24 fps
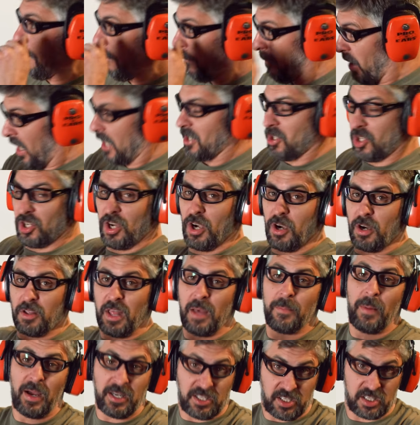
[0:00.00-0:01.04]
make sure
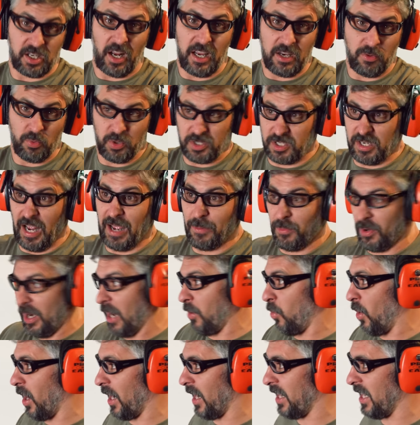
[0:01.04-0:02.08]
that my sight was on what
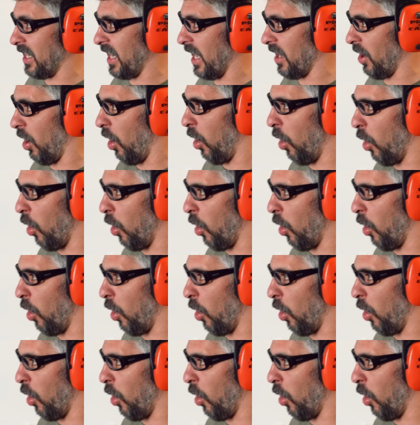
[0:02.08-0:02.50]
I wanted to get a